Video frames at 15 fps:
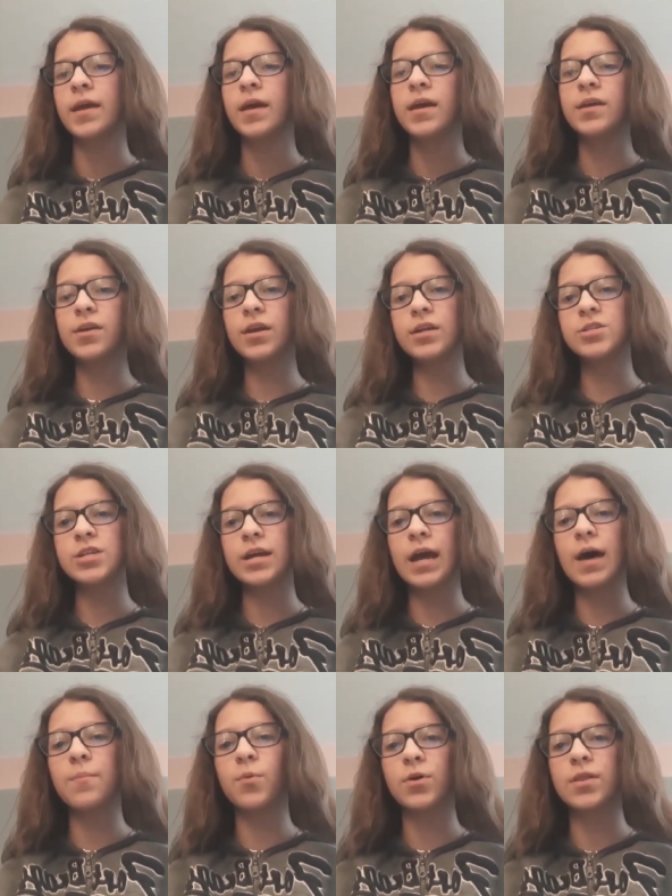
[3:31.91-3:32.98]
You can check
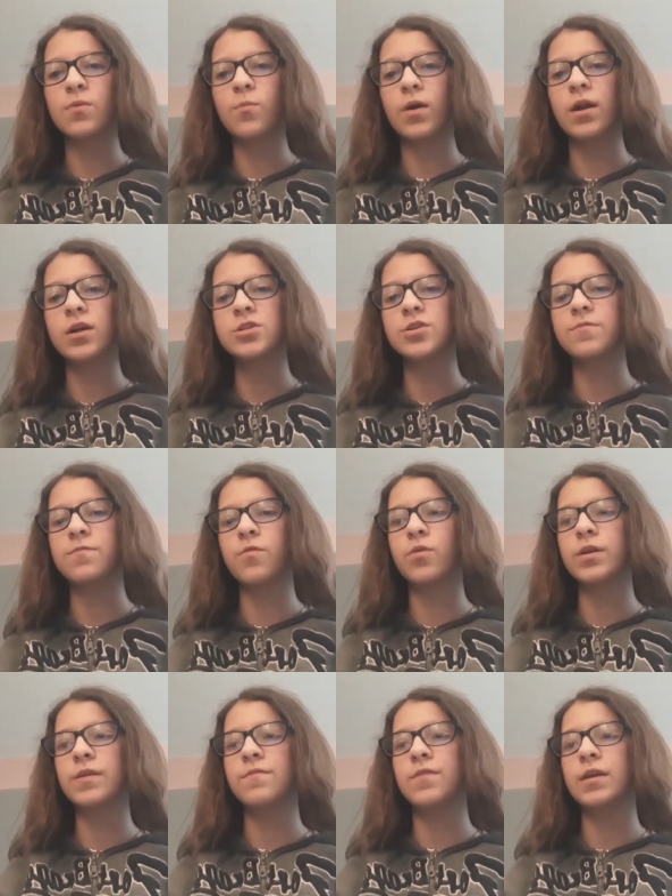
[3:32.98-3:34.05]
out more than
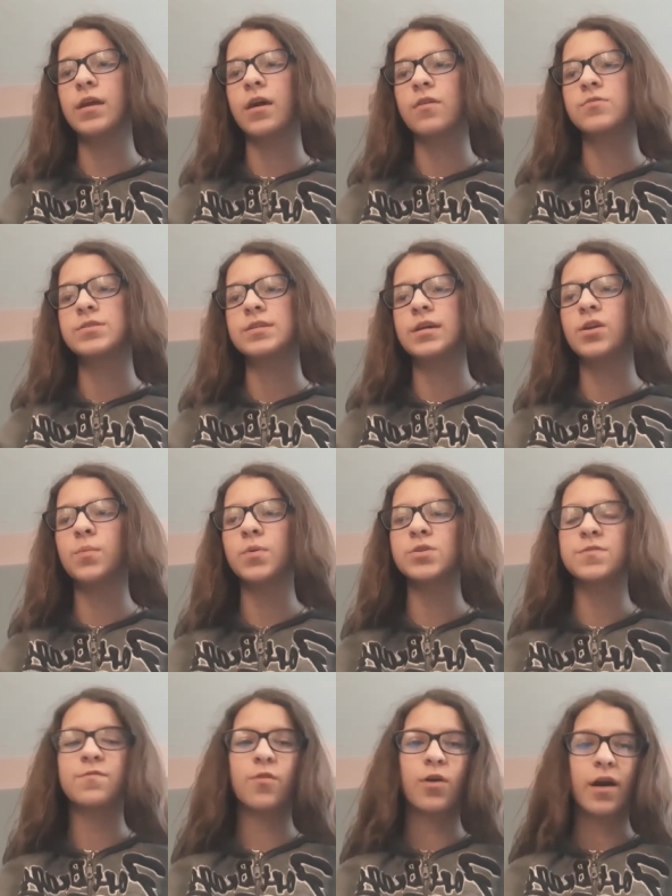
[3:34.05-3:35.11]
140 videos and
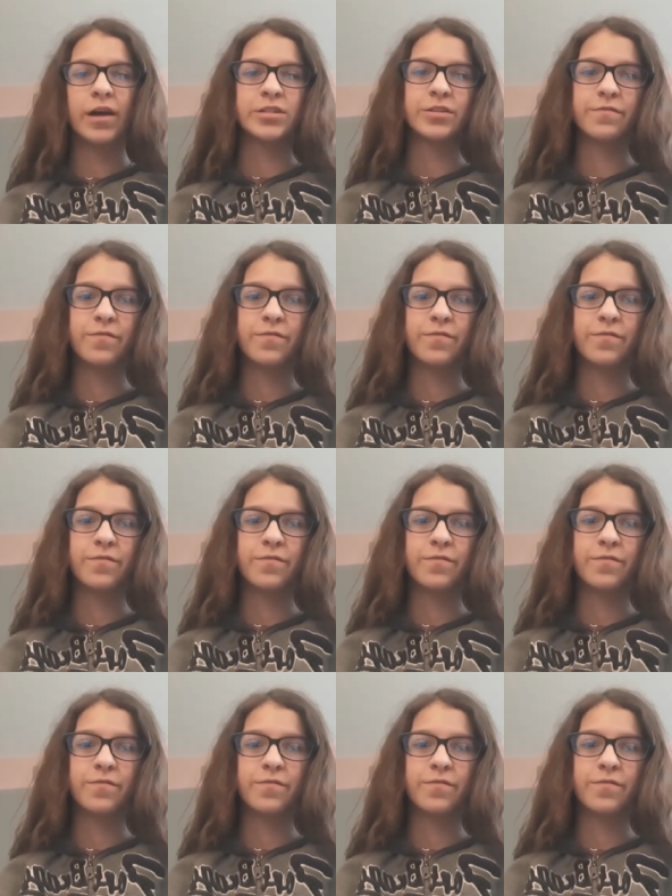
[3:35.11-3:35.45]
almost 400